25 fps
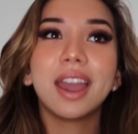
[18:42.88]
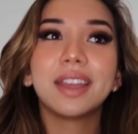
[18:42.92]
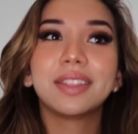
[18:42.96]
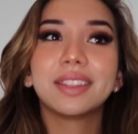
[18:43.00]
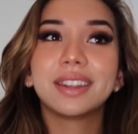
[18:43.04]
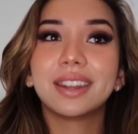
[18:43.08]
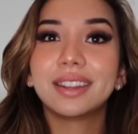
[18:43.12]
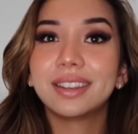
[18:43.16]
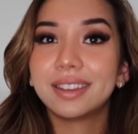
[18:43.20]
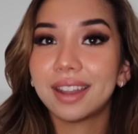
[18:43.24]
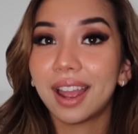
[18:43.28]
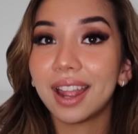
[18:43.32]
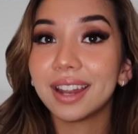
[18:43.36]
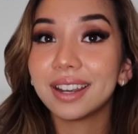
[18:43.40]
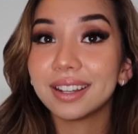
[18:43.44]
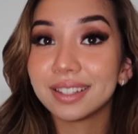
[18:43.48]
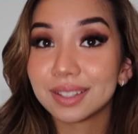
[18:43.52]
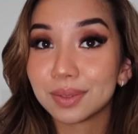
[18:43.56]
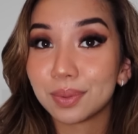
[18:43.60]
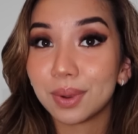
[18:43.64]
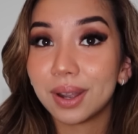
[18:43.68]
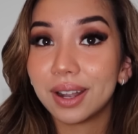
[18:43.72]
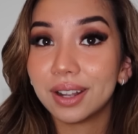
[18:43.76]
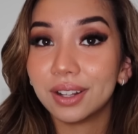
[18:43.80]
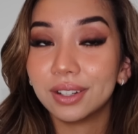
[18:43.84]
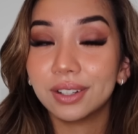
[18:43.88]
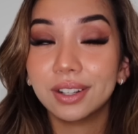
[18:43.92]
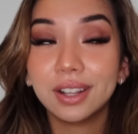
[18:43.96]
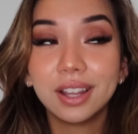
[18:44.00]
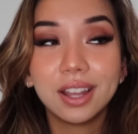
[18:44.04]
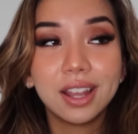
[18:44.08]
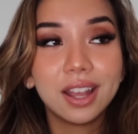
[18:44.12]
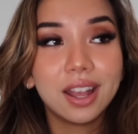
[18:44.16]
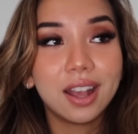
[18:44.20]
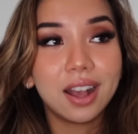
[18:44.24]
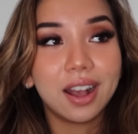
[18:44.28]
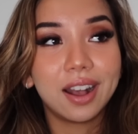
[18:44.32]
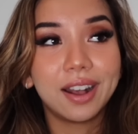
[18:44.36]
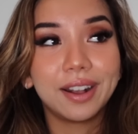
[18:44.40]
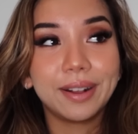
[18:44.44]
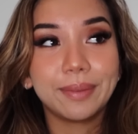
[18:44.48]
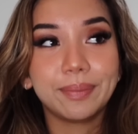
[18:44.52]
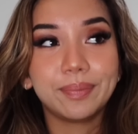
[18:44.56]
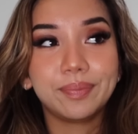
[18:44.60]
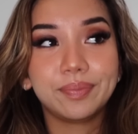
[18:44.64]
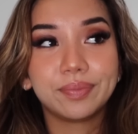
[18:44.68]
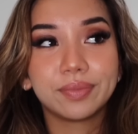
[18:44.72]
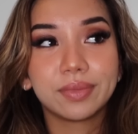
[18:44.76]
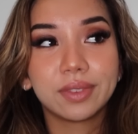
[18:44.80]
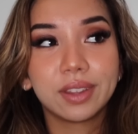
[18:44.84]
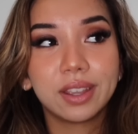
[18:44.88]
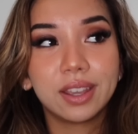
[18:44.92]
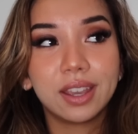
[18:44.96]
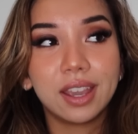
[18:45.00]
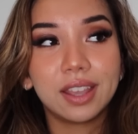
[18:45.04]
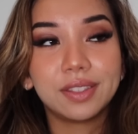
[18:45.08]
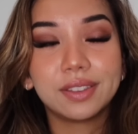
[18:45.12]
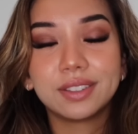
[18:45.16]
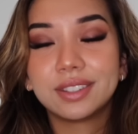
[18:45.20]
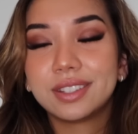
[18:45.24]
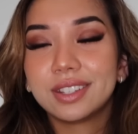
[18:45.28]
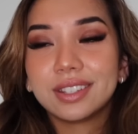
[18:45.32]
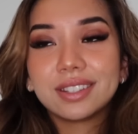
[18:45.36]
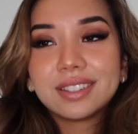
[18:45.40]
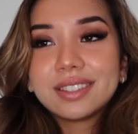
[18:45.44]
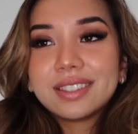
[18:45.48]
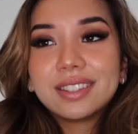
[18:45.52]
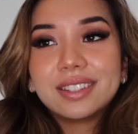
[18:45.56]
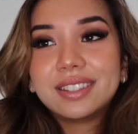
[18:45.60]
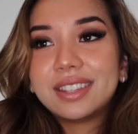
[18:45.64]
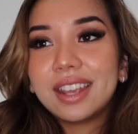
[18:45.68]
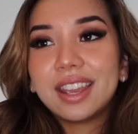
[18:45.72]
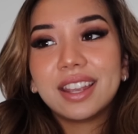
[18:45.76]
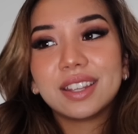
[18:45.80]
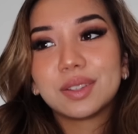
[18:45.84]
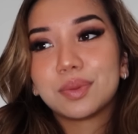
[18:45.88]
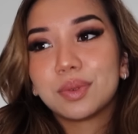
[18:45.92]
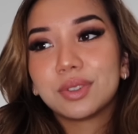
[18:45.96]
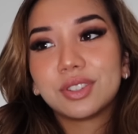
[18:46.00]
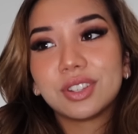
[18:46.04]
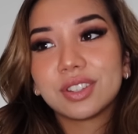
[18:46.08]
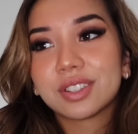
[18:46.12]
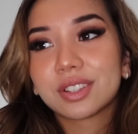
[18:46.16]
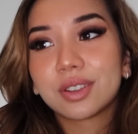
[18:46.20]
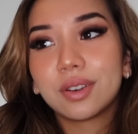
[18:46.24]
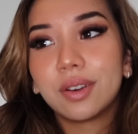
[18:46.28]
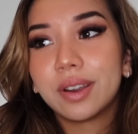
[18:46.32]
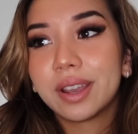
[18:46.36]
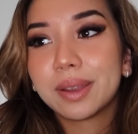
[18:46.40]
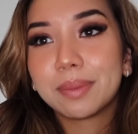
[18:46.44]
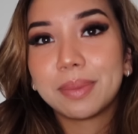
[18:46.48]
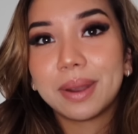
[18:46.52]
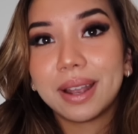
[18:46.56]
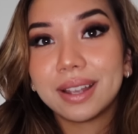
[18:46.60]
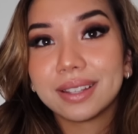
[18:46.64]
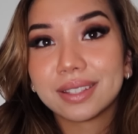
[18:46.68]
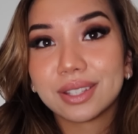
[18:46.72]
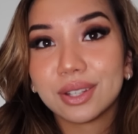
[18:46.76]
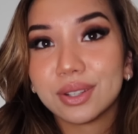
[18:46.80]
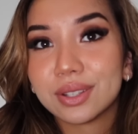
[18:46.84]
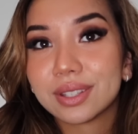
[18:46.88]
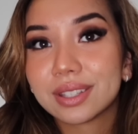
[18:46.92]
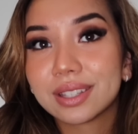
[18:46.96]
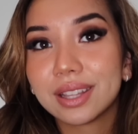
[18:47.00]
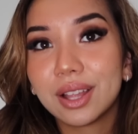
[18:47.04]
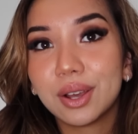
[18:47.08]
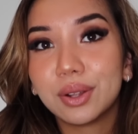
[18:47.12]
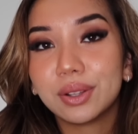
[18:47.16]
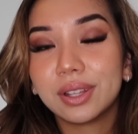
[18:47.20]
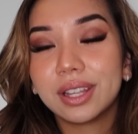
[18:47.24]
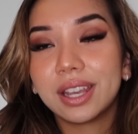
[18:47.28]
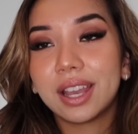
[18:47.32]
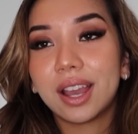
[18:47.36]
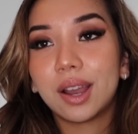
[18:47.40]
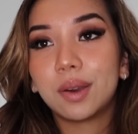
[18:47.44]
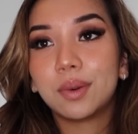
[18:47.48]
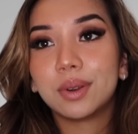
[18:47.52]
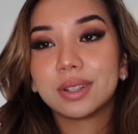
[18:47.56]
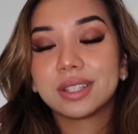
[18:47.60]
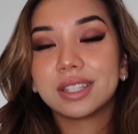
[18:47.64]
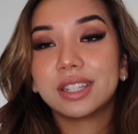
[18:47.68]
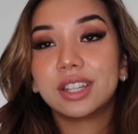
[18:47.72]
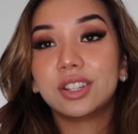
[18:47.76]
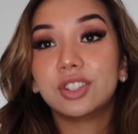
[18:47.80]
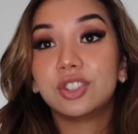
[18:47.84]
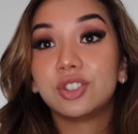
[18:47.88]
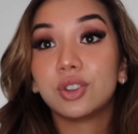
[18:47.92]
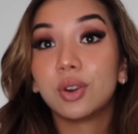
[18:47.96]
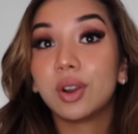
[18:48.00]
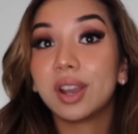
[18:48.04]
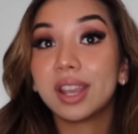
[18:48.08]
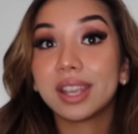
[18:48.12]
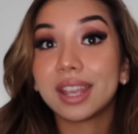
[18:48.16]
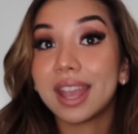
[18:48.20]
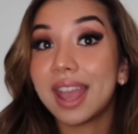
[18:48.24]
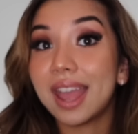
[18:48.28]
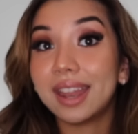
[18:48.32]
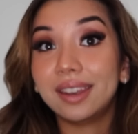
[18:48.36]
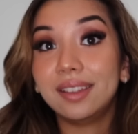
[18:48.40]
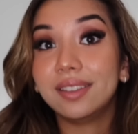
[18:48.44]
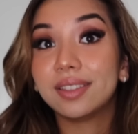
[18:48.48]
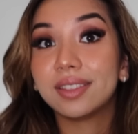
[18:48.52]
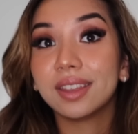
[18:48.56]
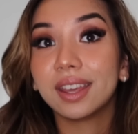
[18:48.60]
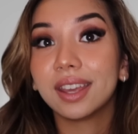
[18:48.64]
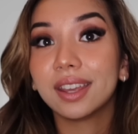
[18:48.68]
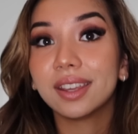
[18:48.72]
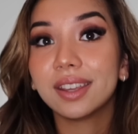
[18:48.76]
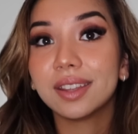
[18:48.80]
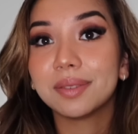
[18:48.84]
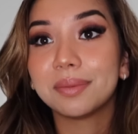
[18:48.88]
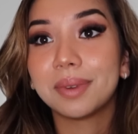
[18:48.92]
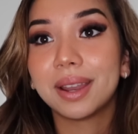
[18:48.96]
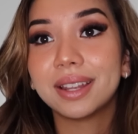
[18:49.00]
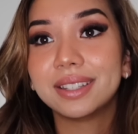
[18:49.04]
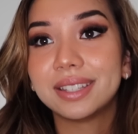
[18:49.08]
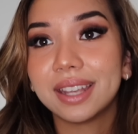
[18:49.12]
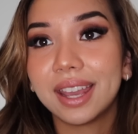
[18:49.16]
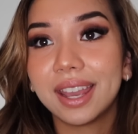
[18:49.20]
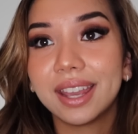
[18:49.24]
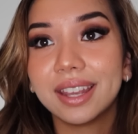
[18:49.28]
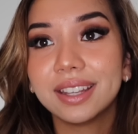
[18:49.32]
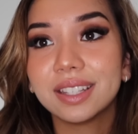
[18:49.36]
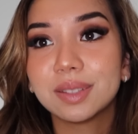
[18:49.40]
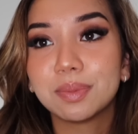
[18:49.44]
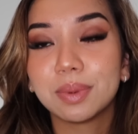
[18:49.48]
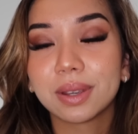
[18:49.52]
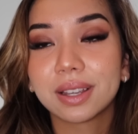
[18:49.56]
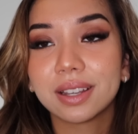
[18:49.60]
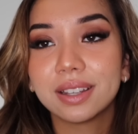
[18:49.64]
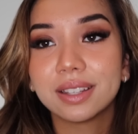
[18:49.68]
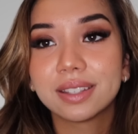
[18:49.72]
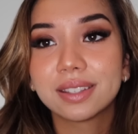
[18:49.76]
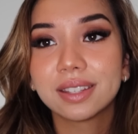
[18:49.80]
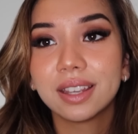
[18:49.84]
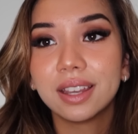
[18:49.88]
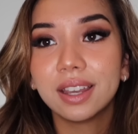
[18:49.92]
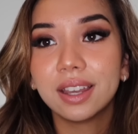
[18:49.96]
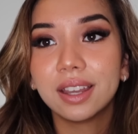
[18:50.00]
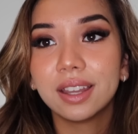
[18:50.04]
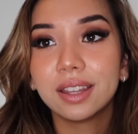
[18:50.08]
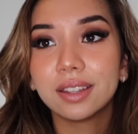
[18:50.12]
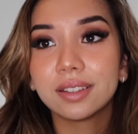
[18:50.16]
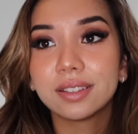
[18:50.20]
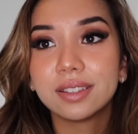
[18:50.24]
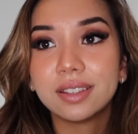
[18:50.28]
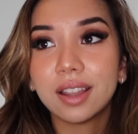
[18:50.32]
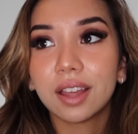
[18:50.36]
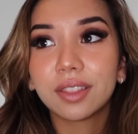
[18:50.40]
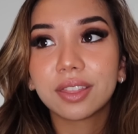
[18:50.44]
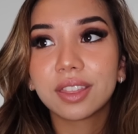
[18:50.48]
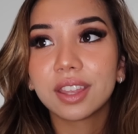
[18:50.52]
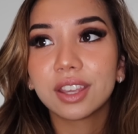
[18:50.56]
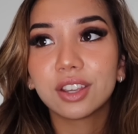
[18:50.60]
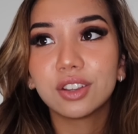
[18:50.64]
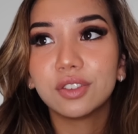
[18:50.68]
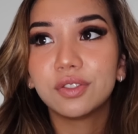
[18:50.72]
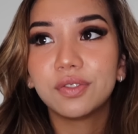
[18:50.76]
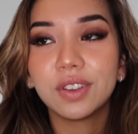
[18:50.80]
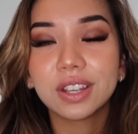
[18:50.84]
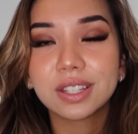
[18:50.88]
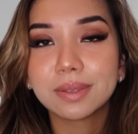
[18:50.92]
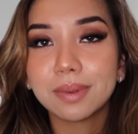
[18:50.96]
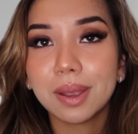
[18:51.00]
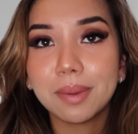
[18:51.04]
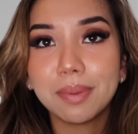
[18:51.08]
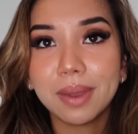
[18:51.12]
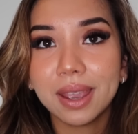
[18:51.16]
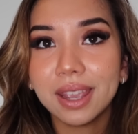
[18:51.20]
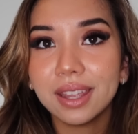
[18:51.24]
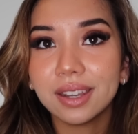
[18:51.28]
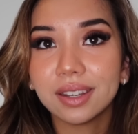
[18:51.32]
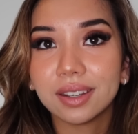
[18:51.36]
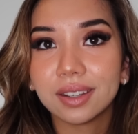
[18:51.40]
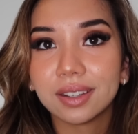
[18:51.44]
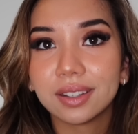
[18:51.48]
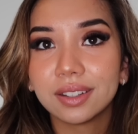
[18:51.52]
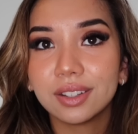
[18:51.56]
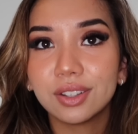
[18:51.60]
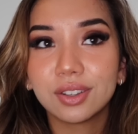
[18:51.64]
And then at night as well. And just the days were just going by so slowly. I wasn't enjoying anything in my days because nothing could fix my pain.